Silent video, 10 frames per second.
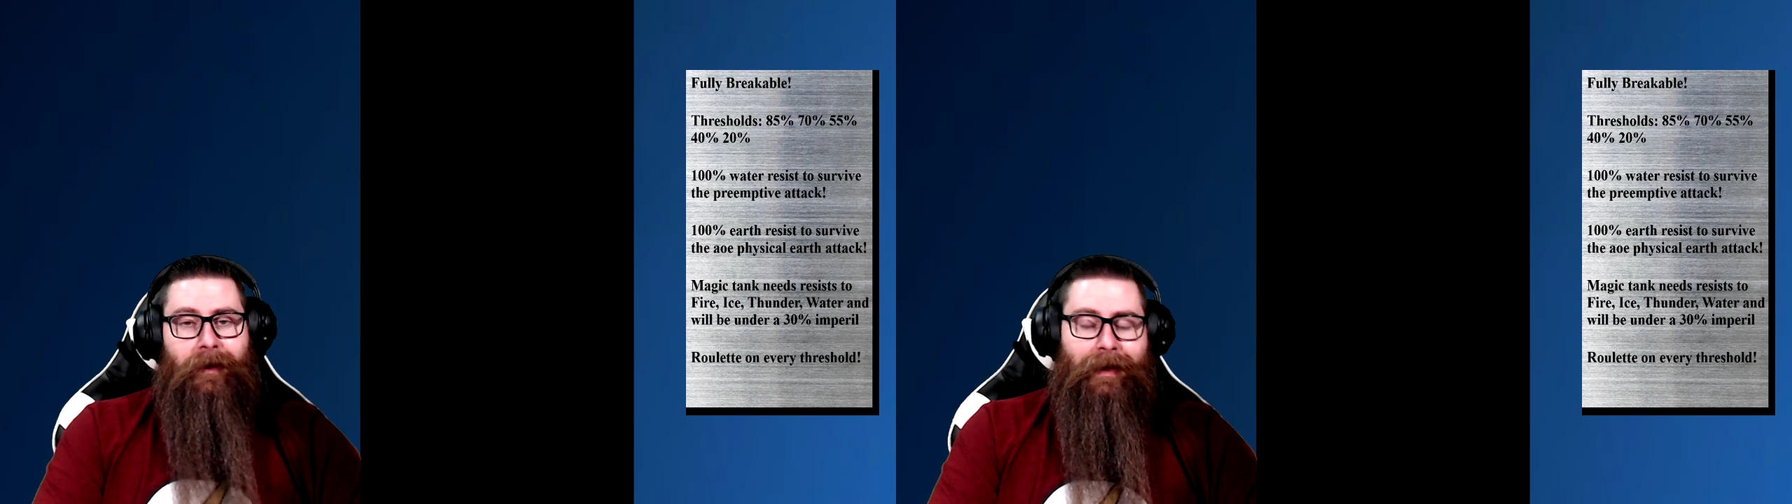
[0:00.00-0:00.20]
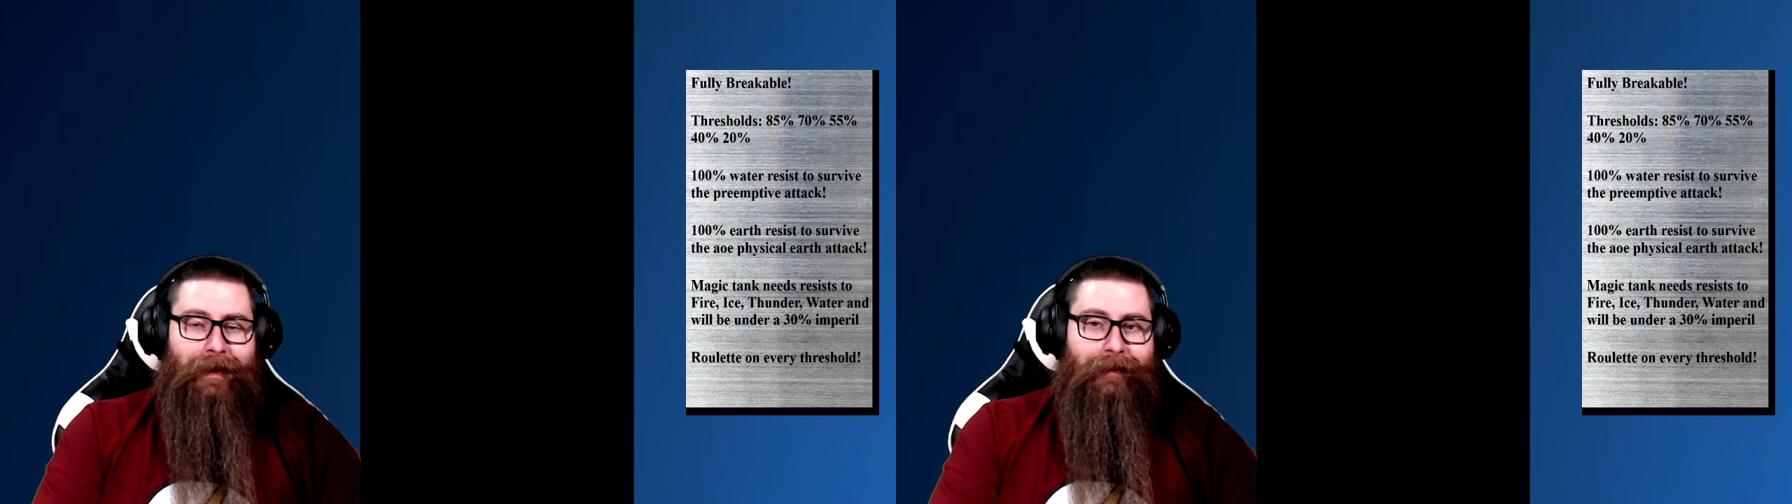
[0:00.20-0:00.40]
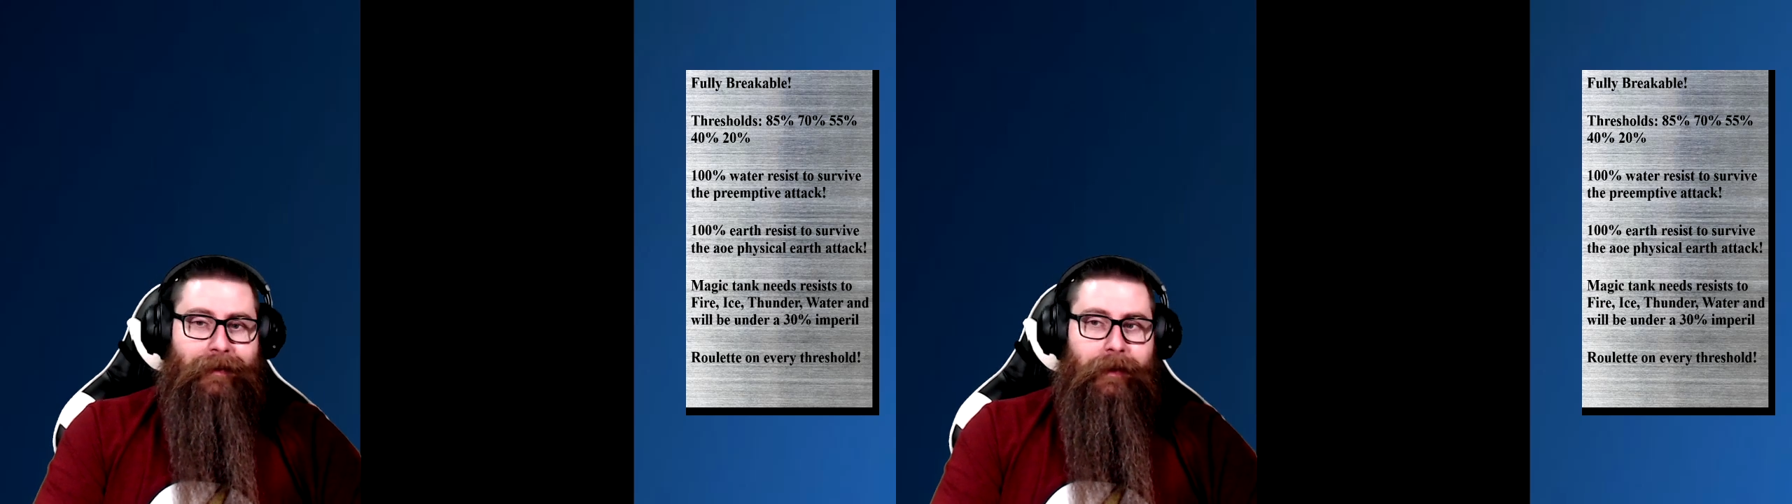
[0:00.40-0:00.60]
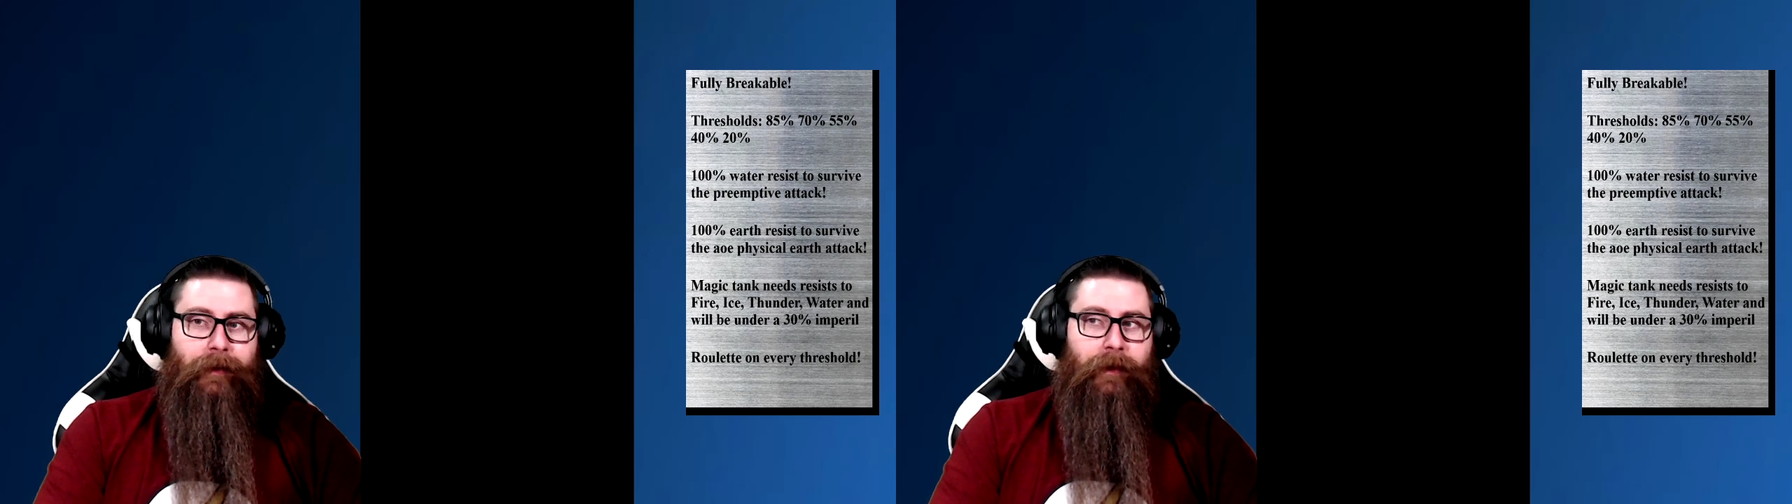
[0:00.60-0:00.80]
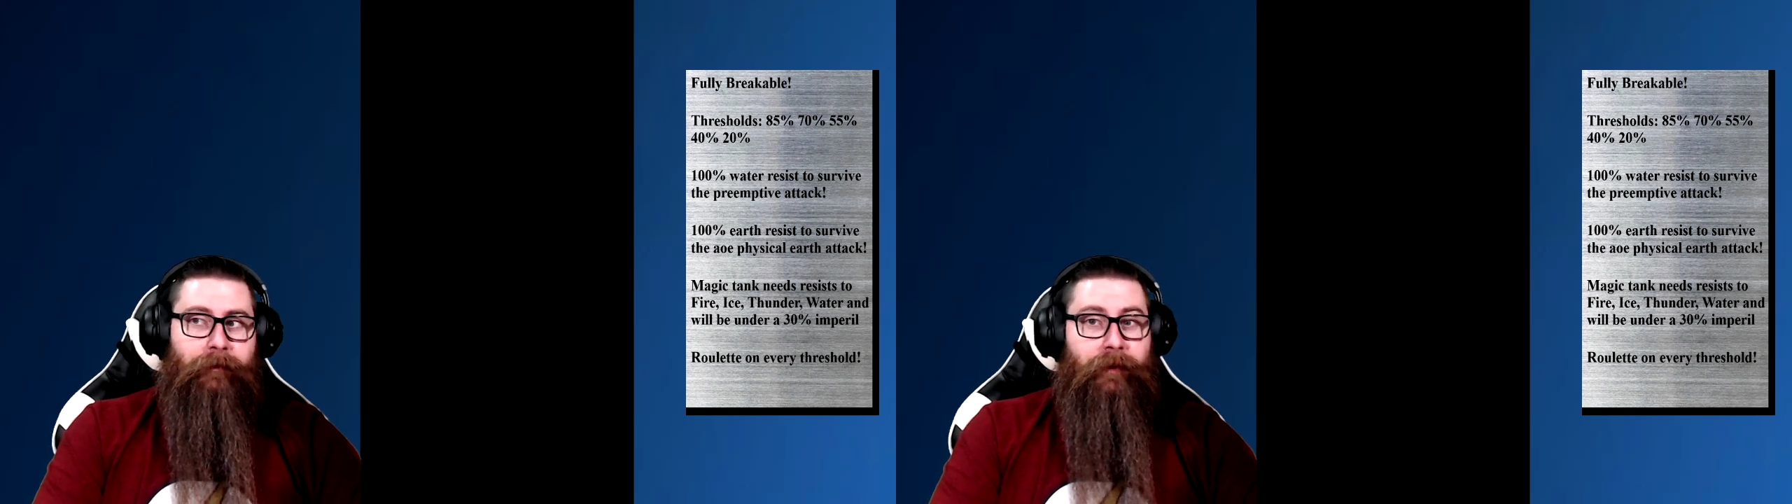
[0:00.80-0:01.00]
Like I
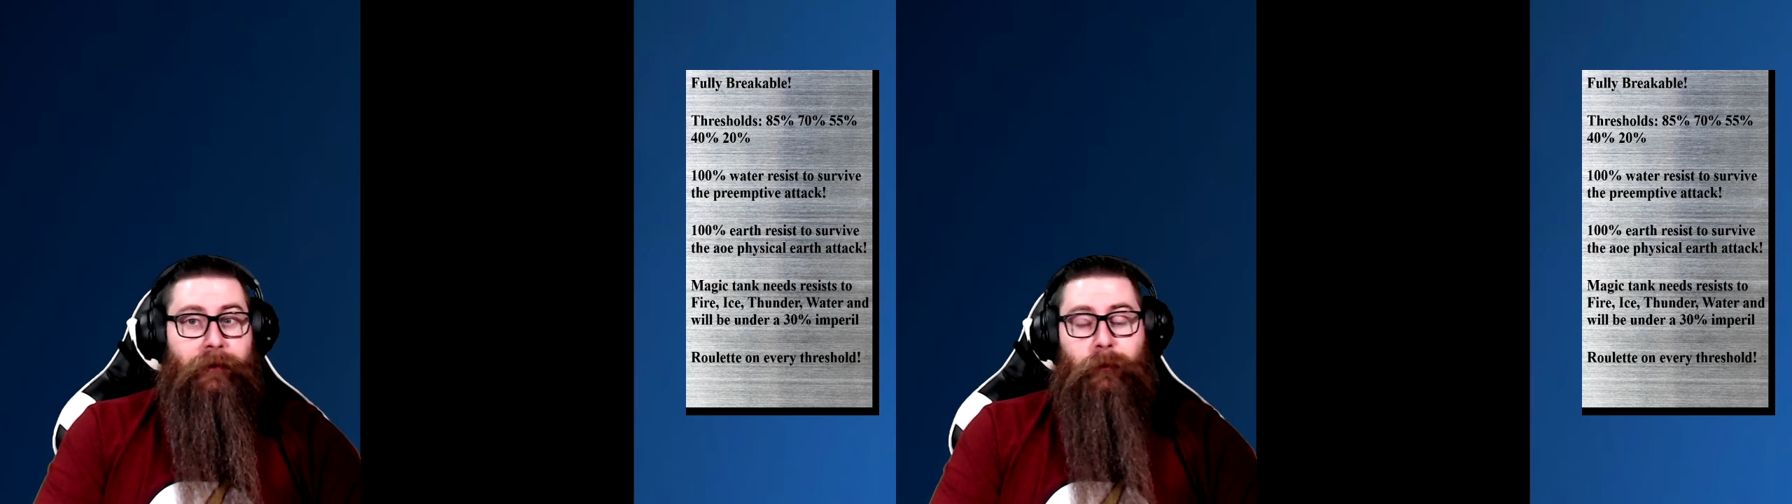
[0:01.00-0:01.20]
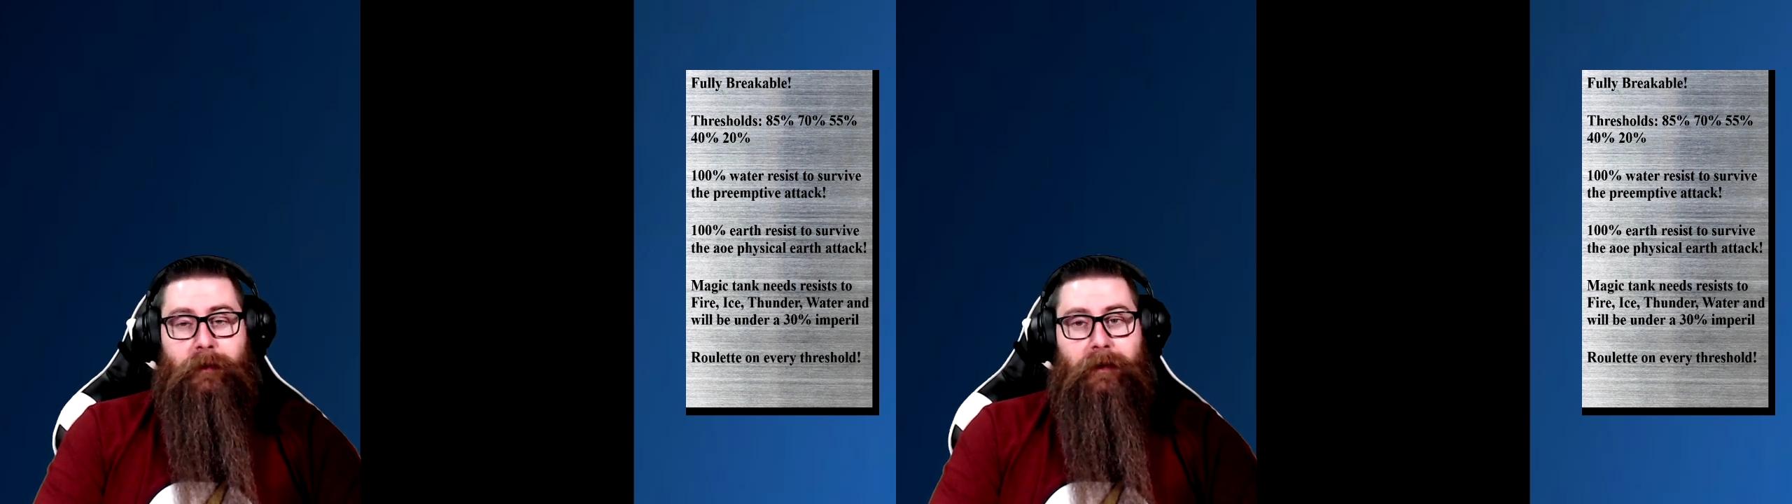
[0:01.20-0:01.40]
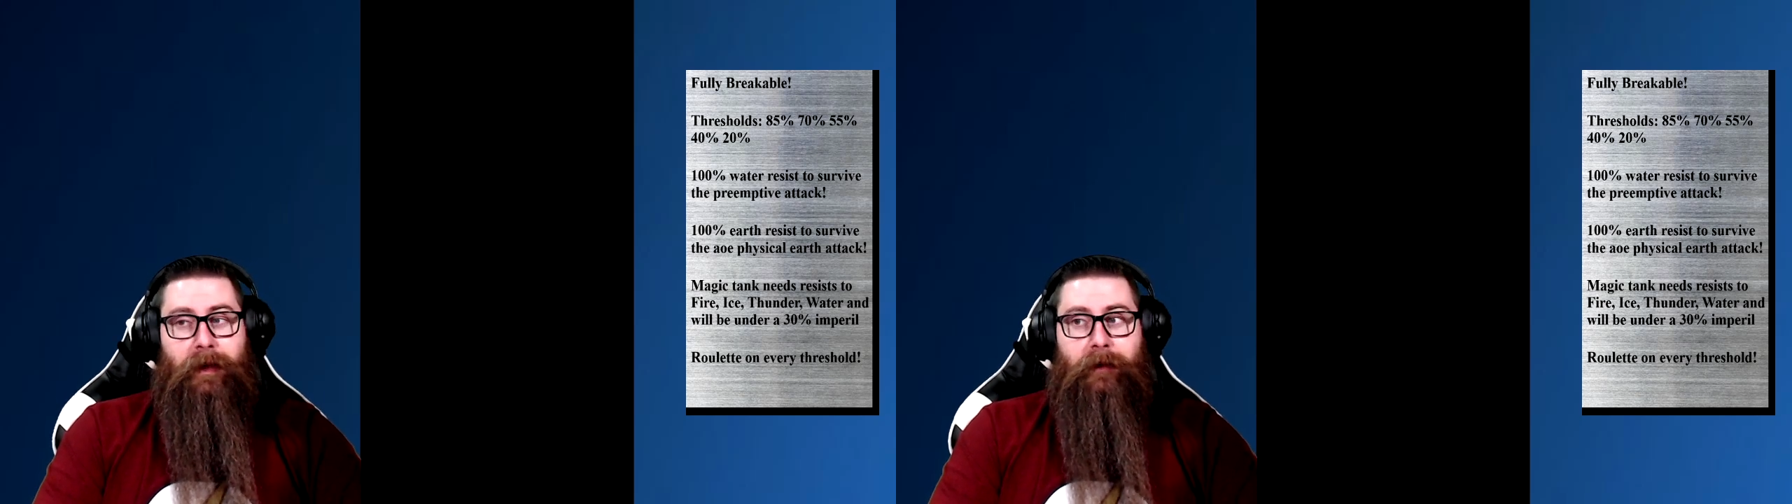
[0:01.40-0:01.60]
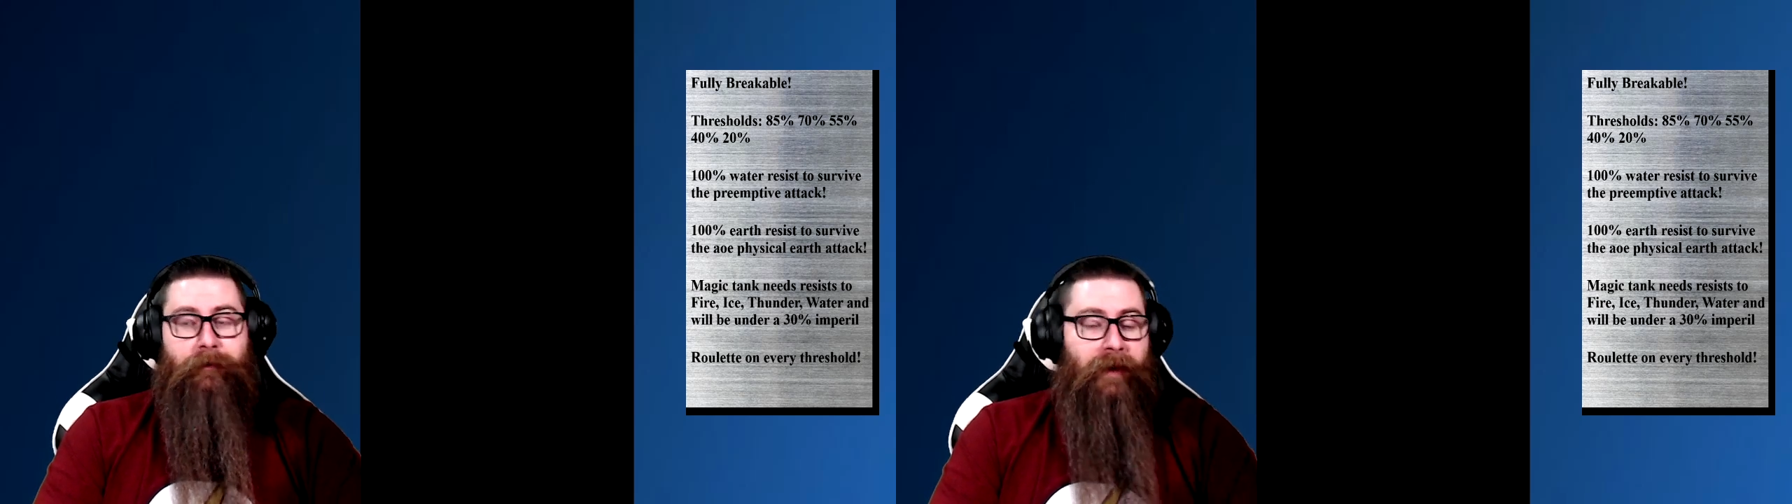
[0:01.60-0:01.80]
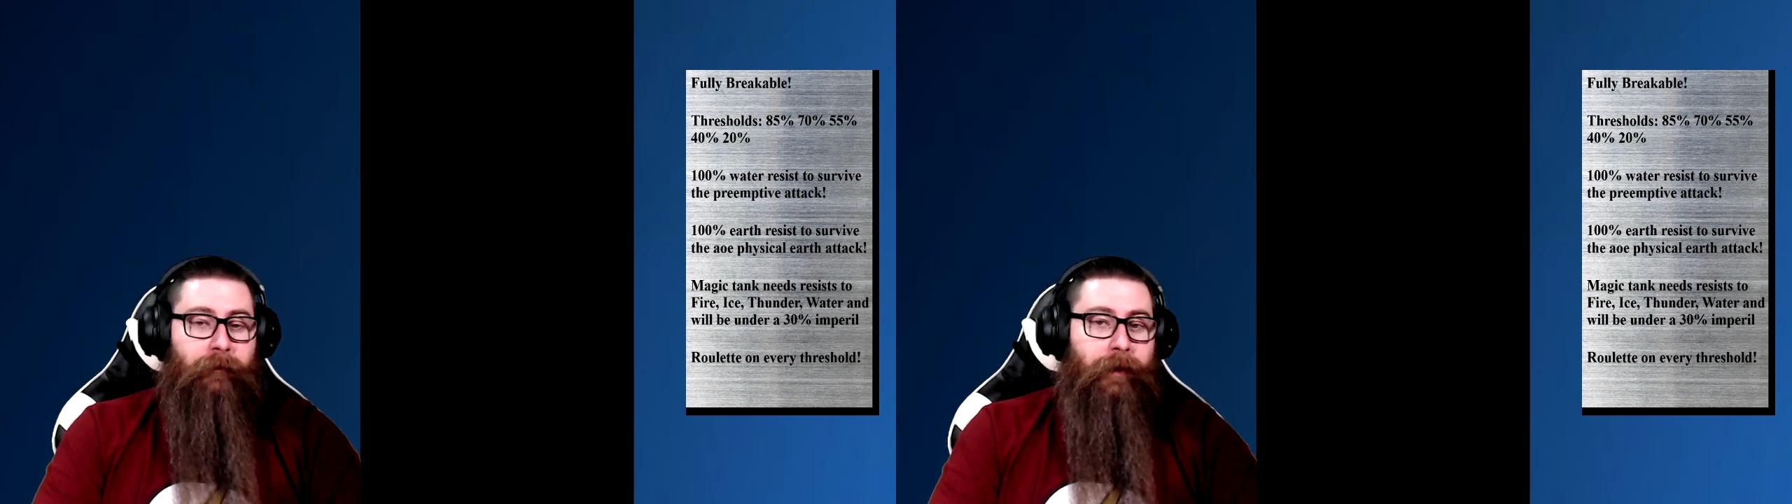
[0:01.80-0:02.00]
said, if this was like 5